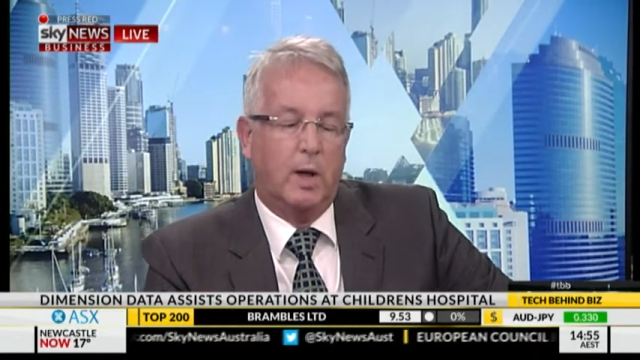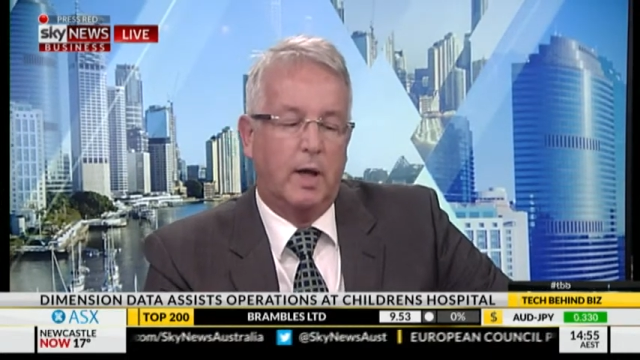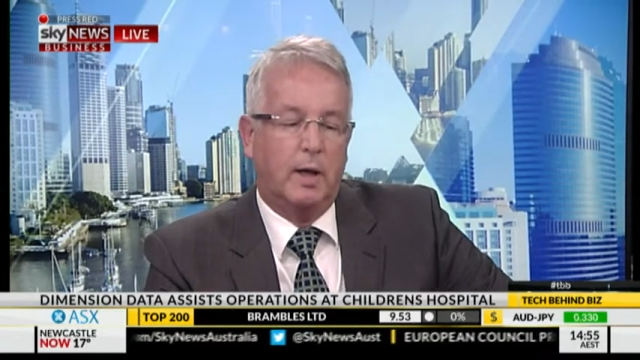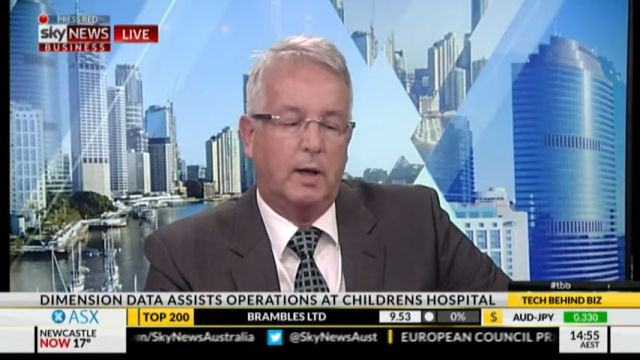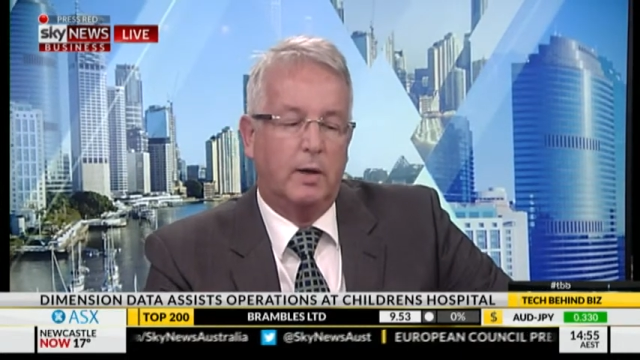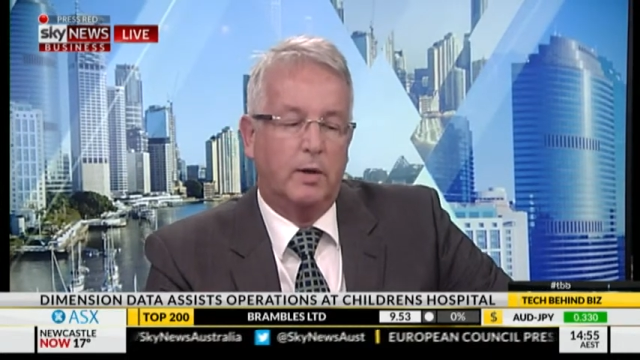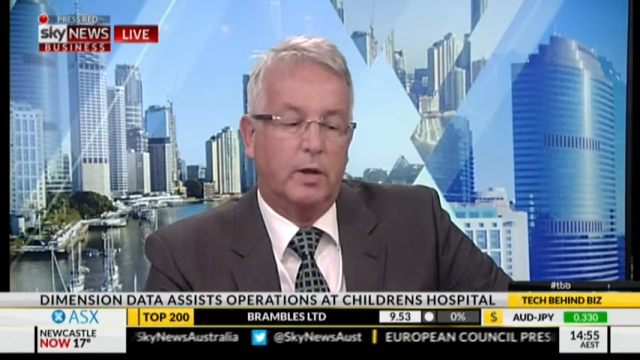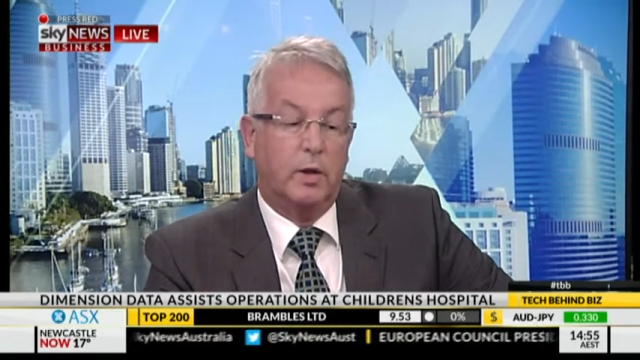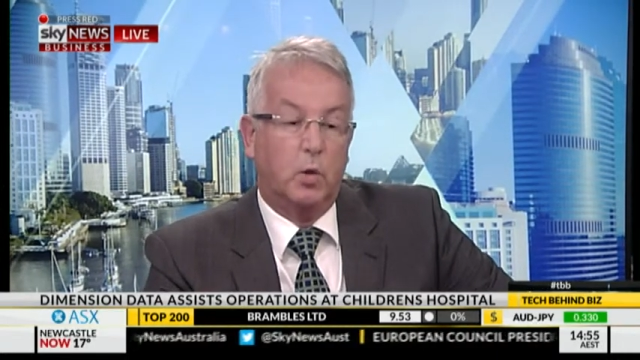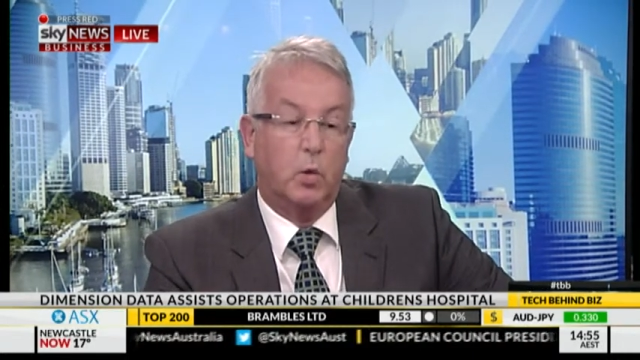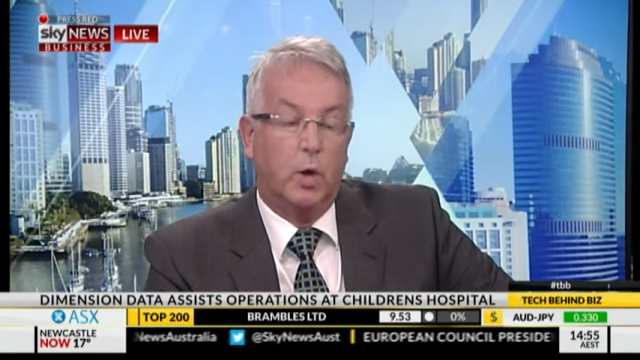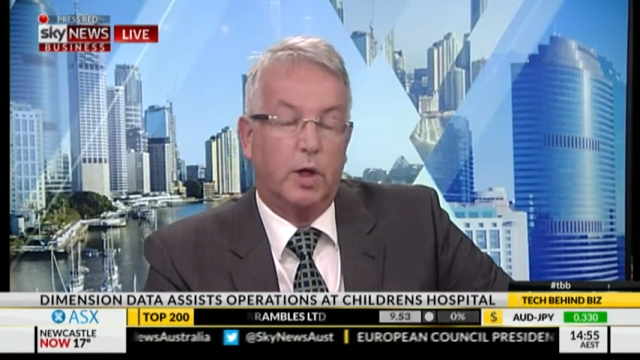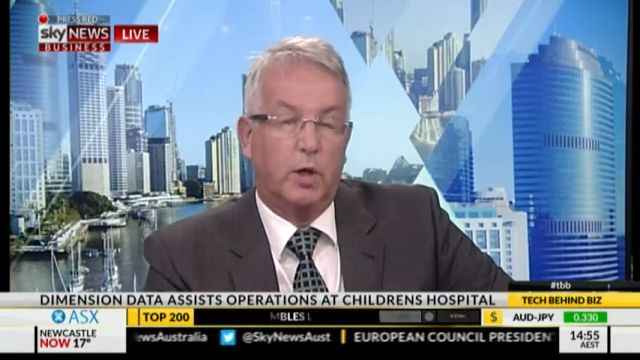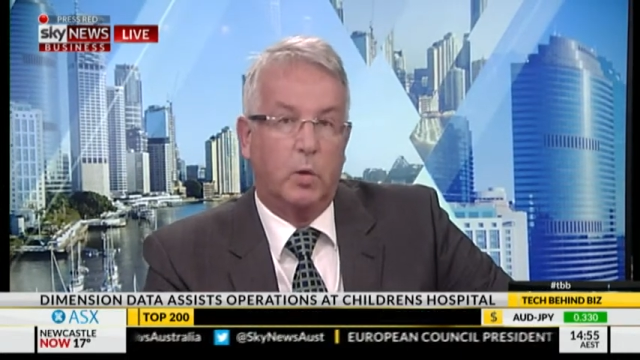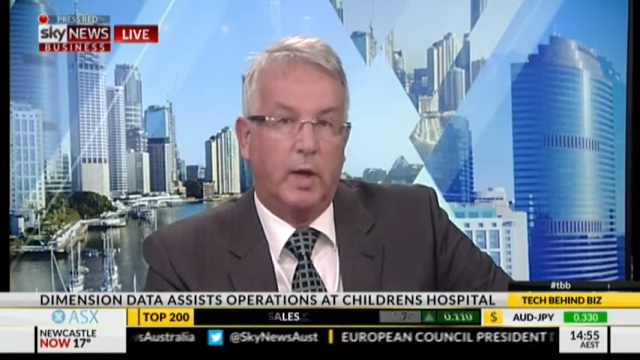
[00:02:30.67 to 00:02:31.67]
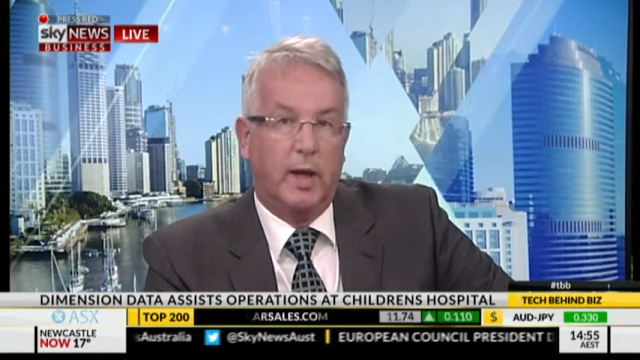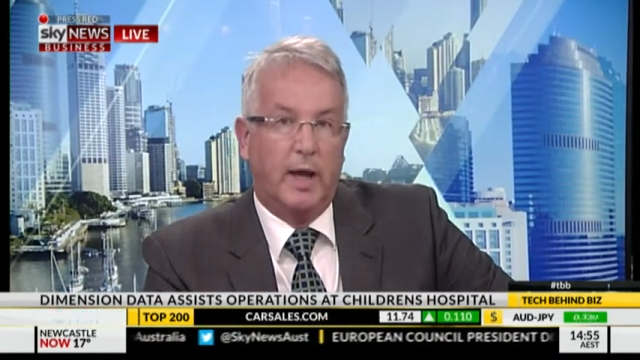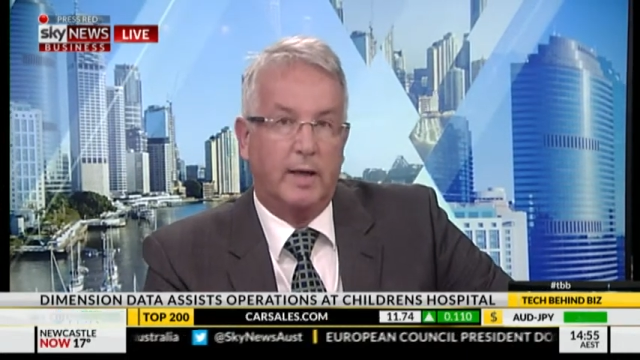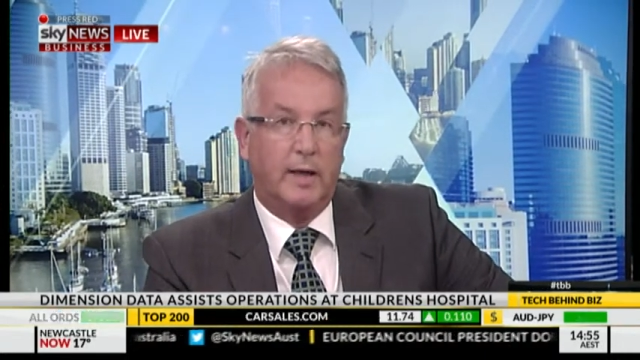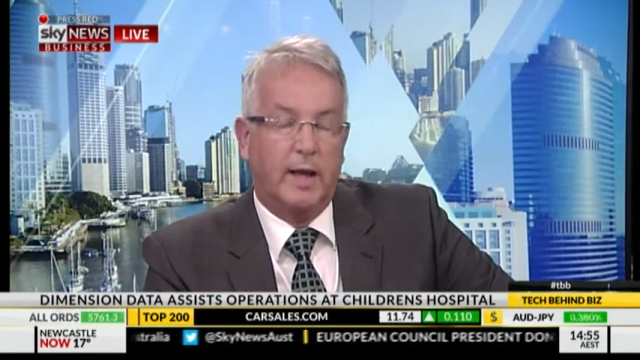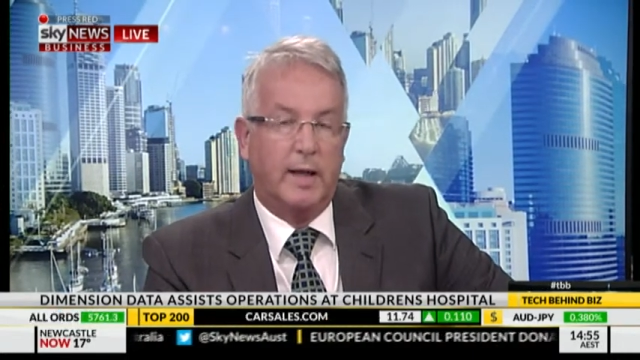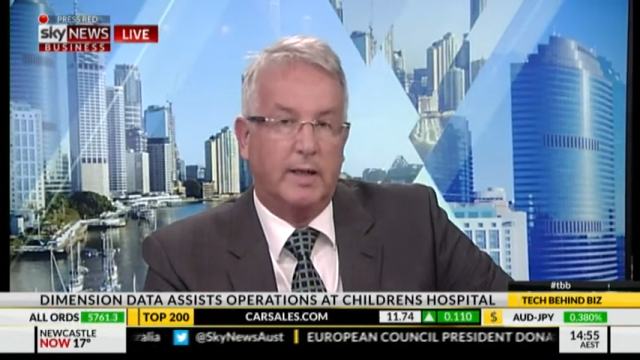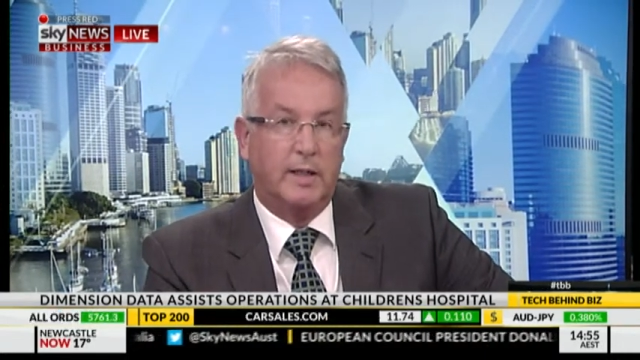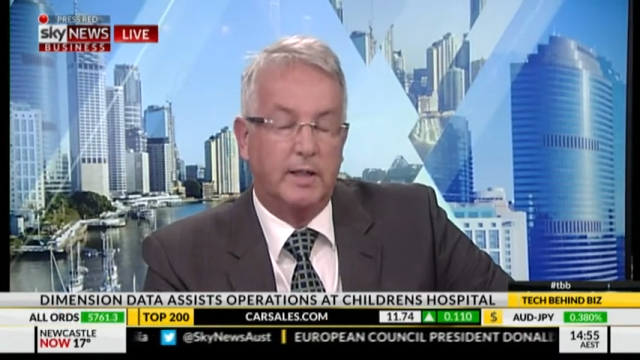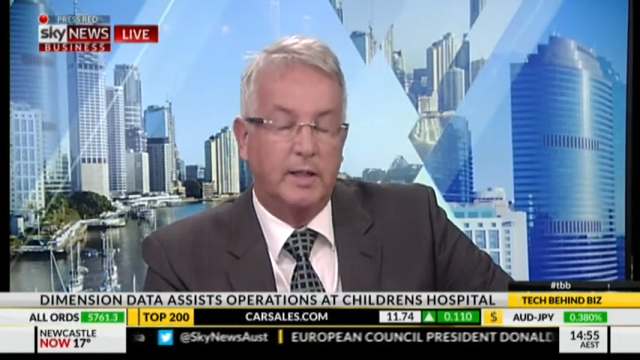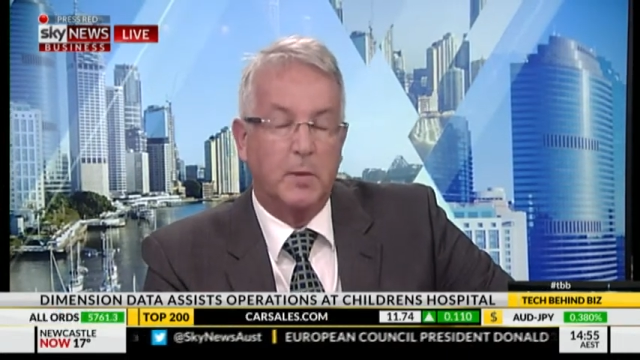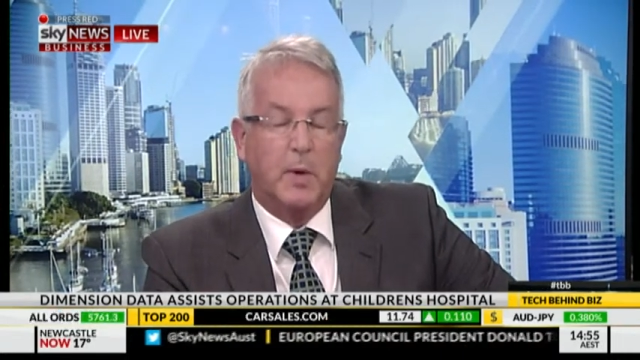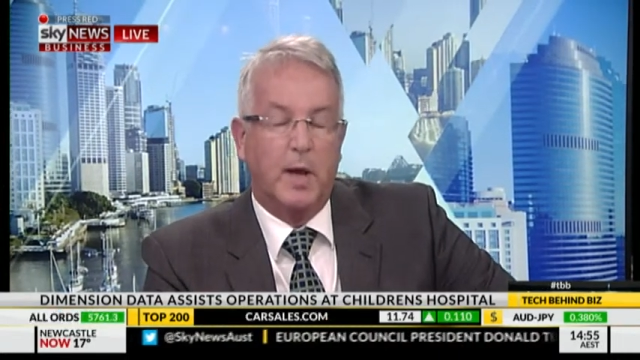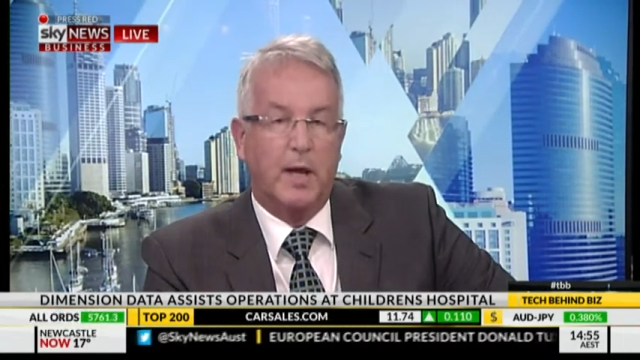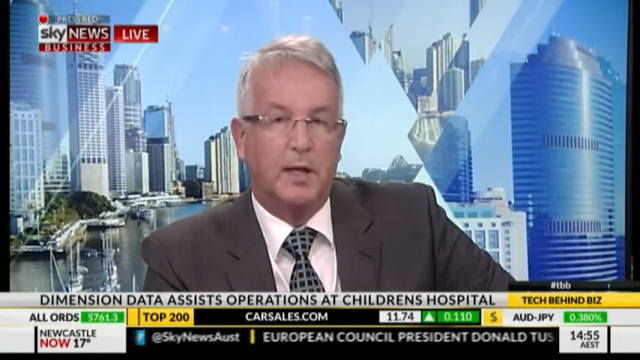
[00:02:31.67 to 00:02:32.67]
that the work we had
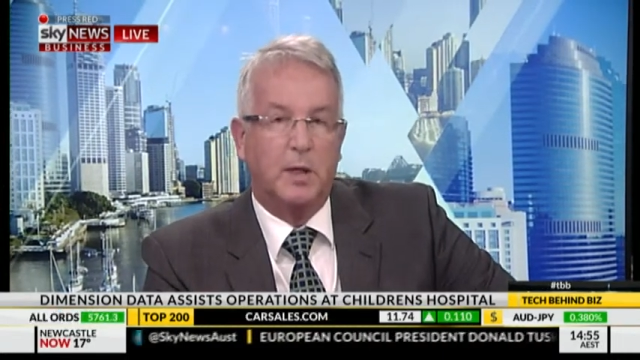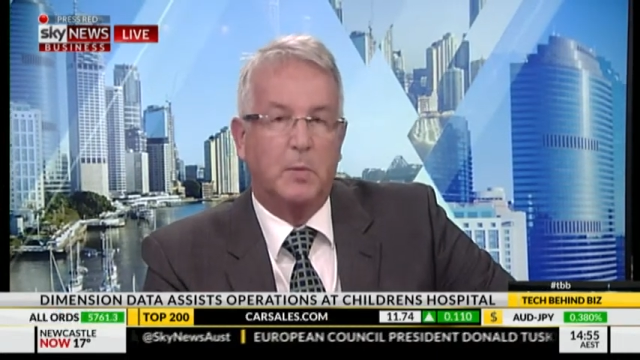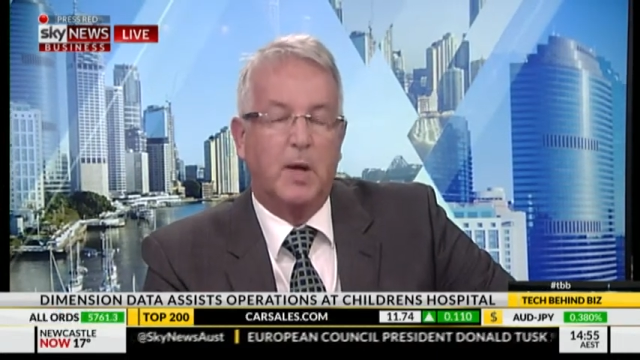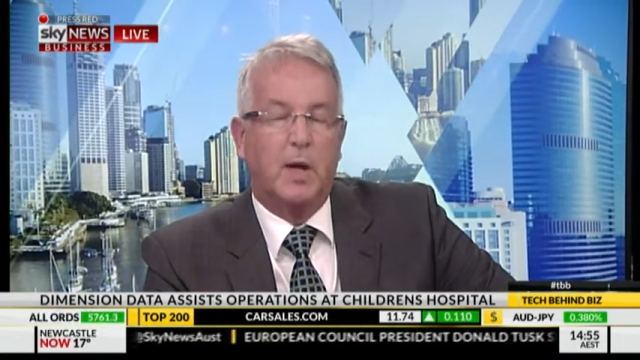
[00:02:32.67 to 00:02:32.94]
anticipated,